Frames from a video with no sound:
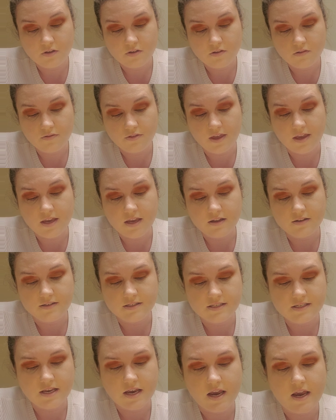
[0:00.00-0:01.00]
they can
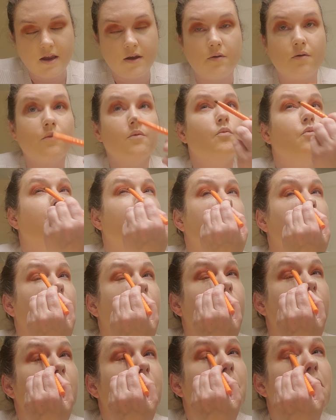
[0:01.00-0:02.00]
say
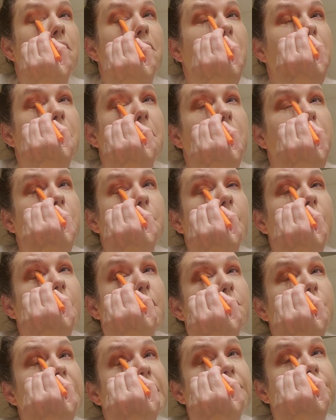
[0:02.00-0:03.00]
whatever. Oh,
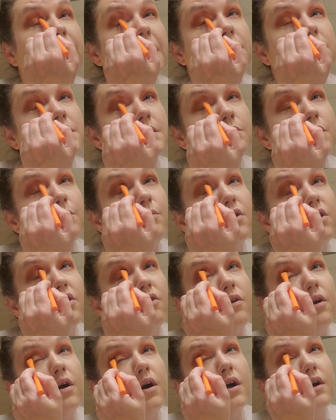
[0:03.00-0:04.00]
well, we found someone more
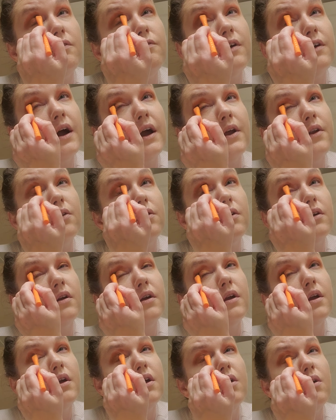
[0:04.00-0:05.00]
qualified, or
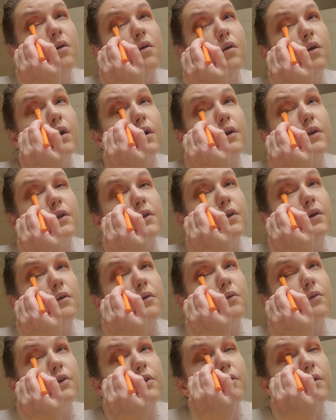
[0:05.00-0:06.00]
you
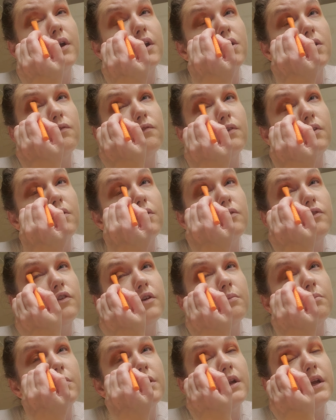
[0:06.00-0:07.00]
know,
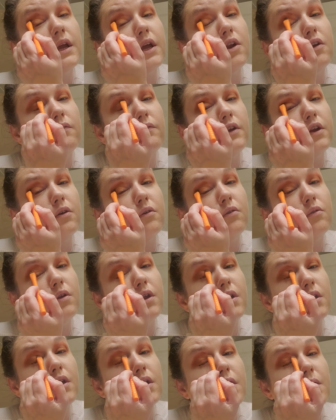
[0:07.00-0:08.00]
somebody
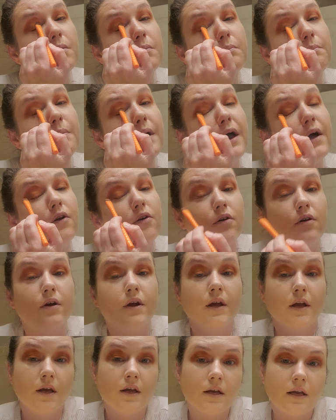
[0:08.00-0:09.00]
interviewed better
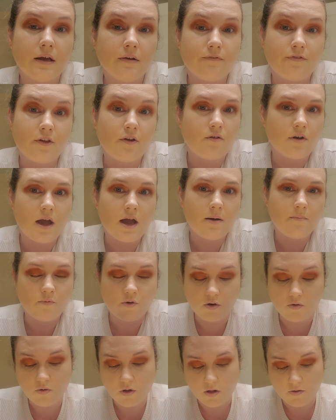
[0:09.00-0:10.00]
if they're not
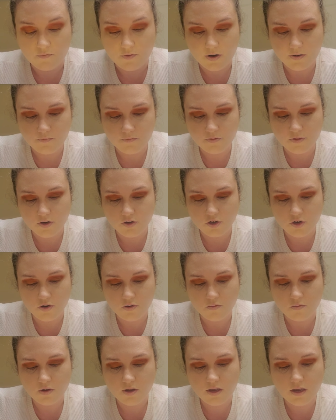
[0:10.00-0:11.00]
more qualified than
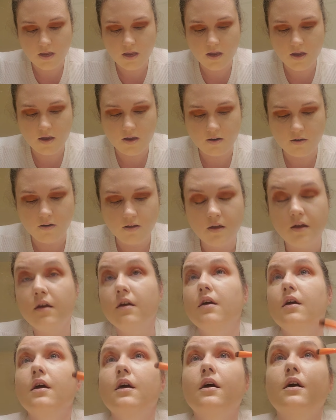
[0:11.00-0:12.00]
you. And
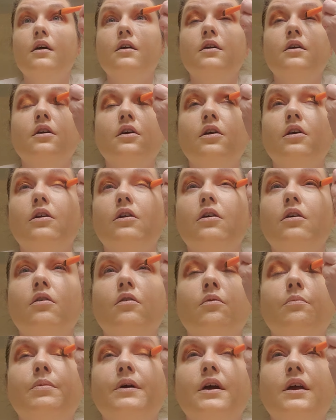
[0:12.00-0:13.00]
you
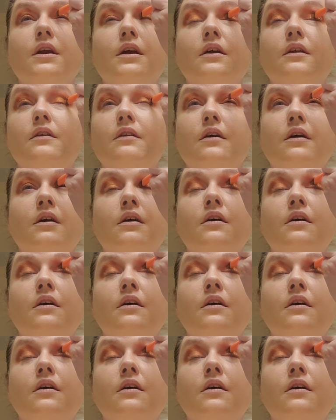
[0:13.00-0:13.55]
know, being